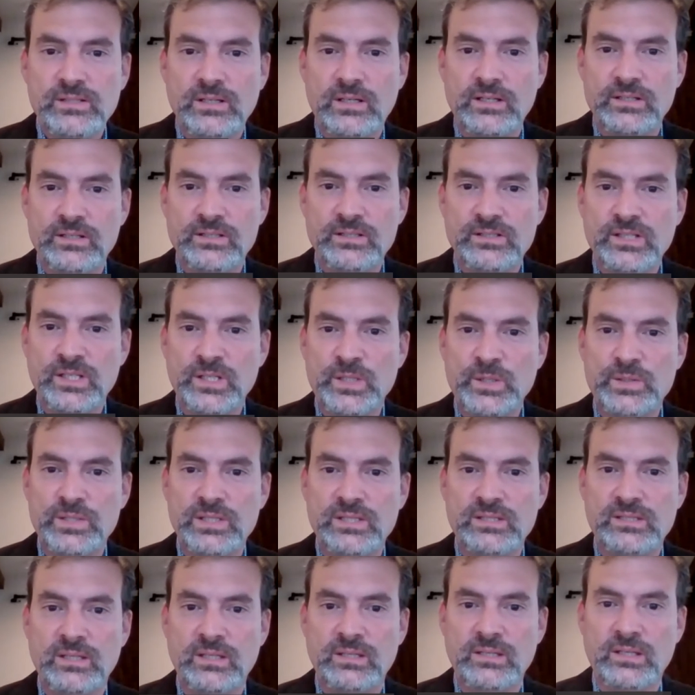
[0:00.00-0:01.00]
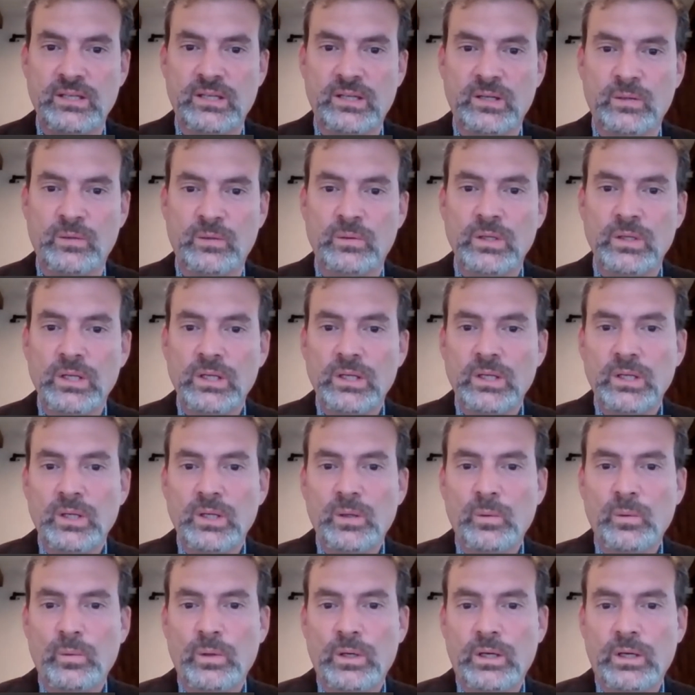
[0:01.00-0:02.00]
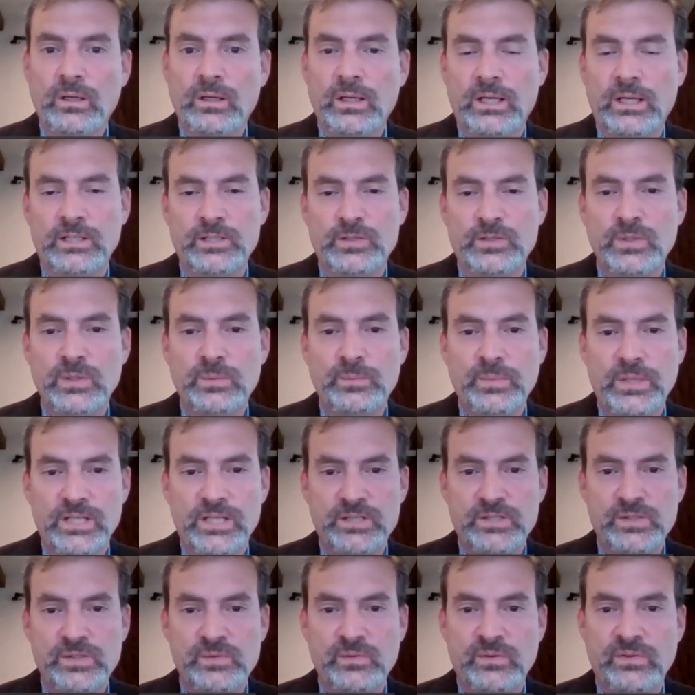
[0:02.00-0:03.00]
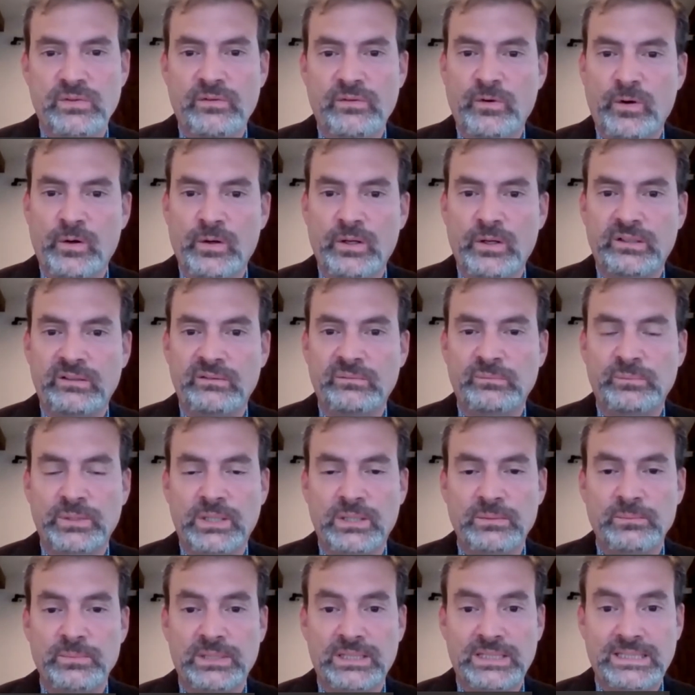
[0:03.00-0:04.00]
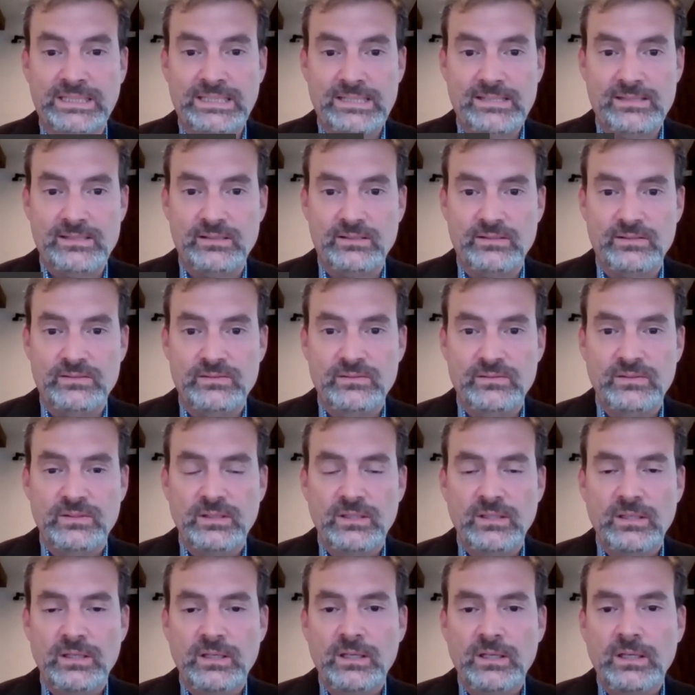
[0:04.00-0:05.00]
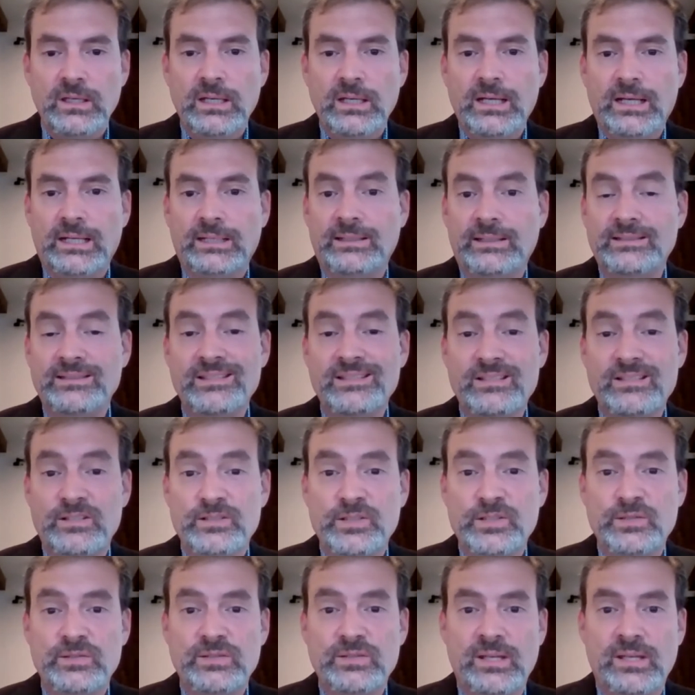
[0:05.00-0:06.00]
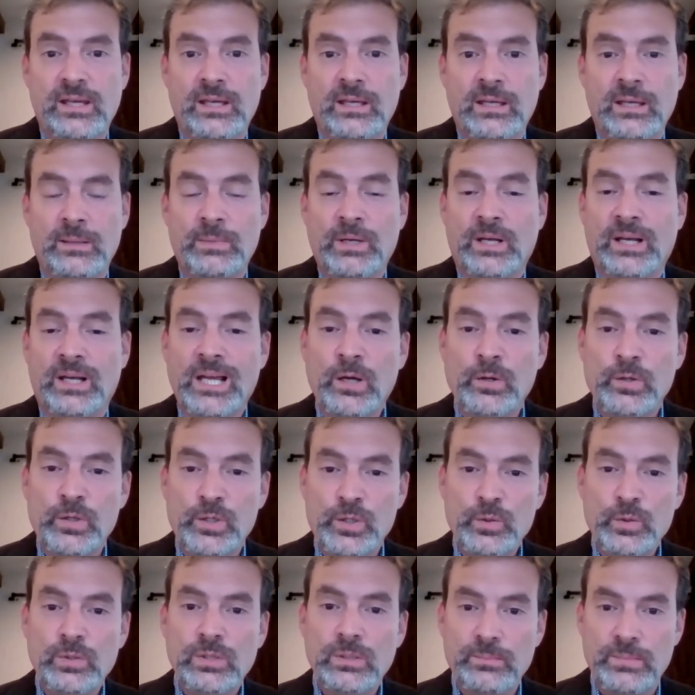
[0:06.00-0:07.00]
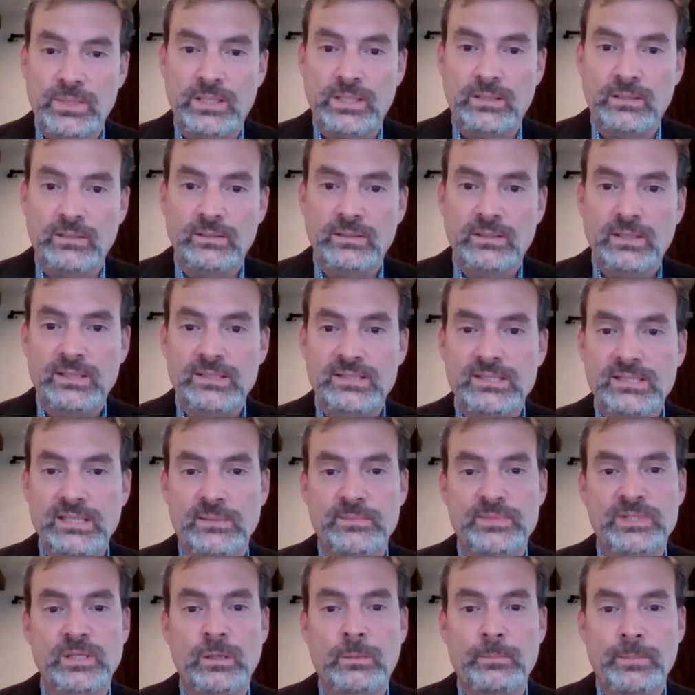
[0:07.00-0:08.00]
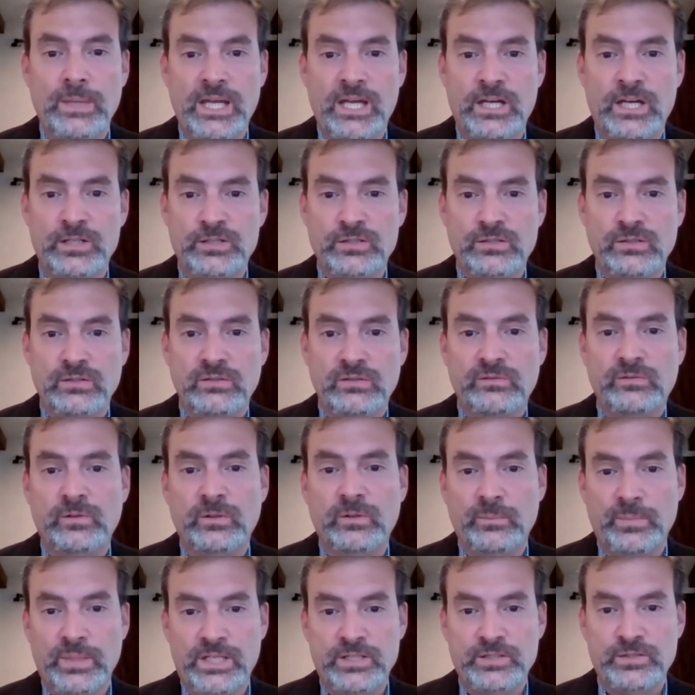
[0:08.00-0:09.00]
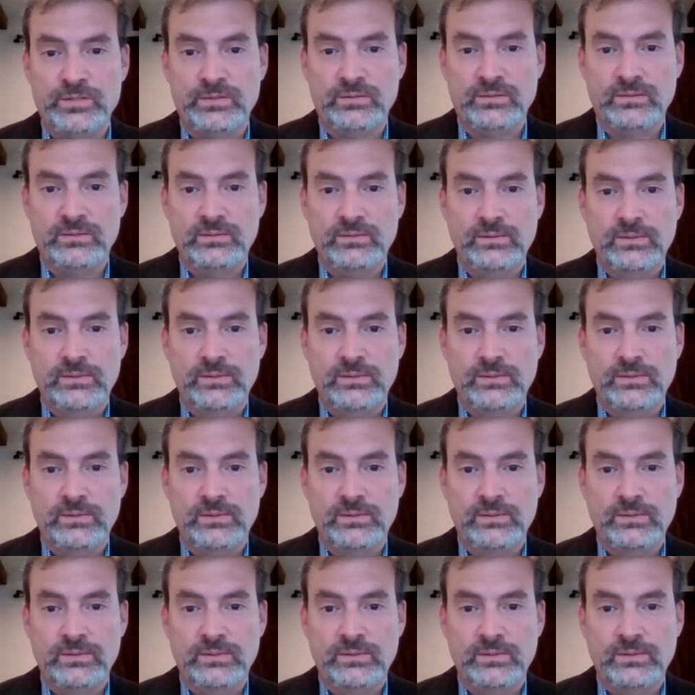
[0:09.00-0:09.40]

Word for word: scientist at UC San Diego, where I treat patients with a variety of blood malignancies. I'd like to talk to you today about how you can be a stem cell match for a patient.